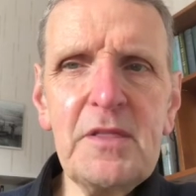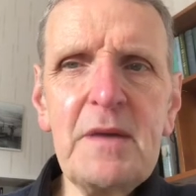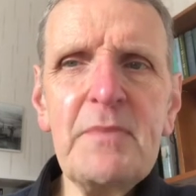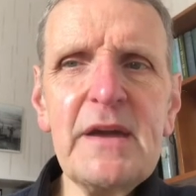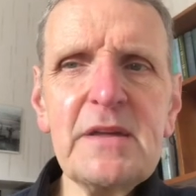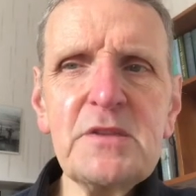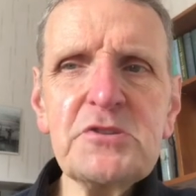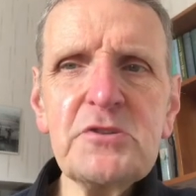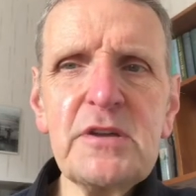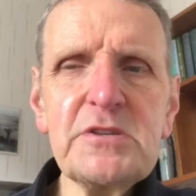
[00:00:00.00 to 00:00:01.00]
beg in the
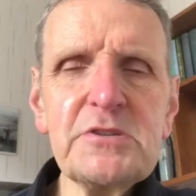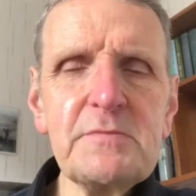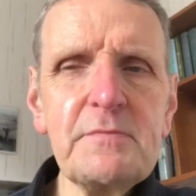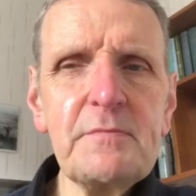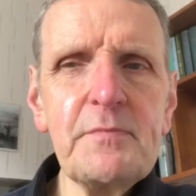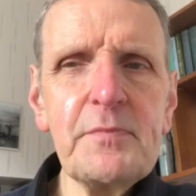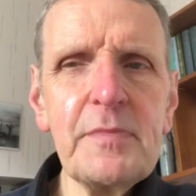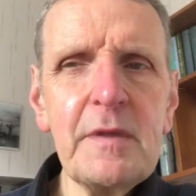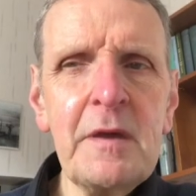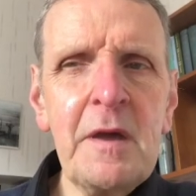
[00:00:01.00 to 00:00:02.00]
streets.
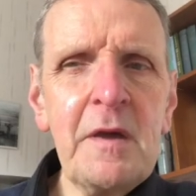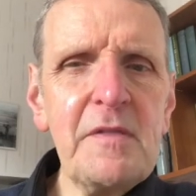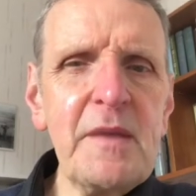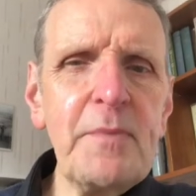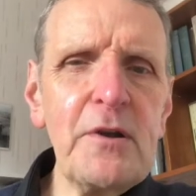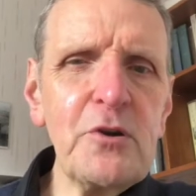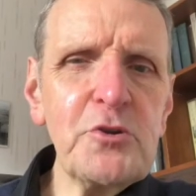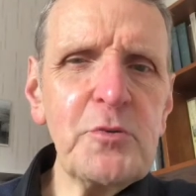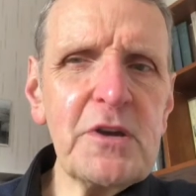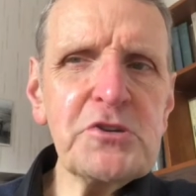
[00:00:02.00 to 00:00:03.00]
They'd belonged
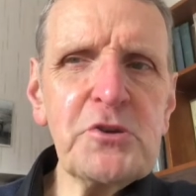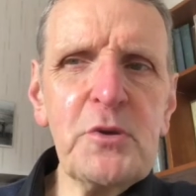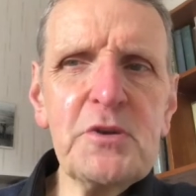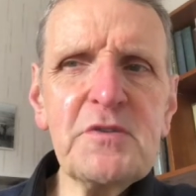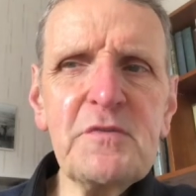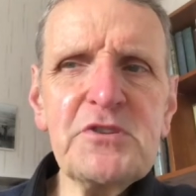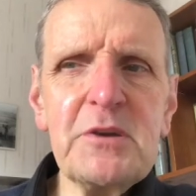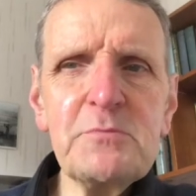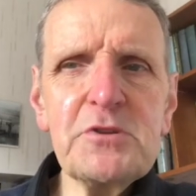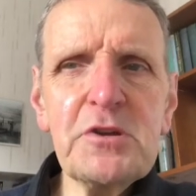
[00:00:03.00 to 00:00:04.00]
to exclusive
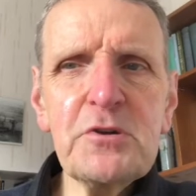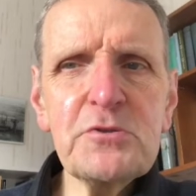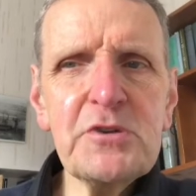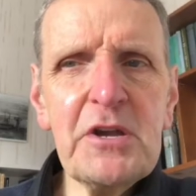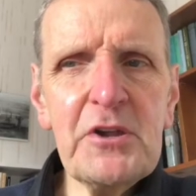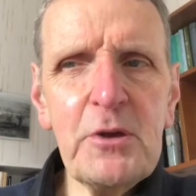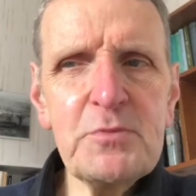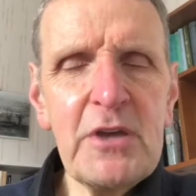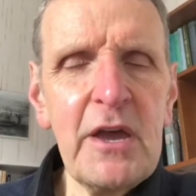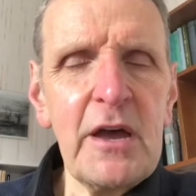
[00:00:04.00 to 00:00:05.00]
gyms and country clubs,
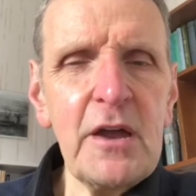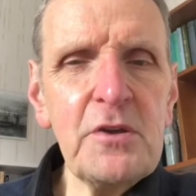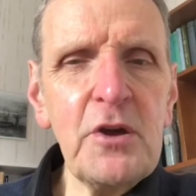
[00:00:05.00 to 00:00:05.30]
and now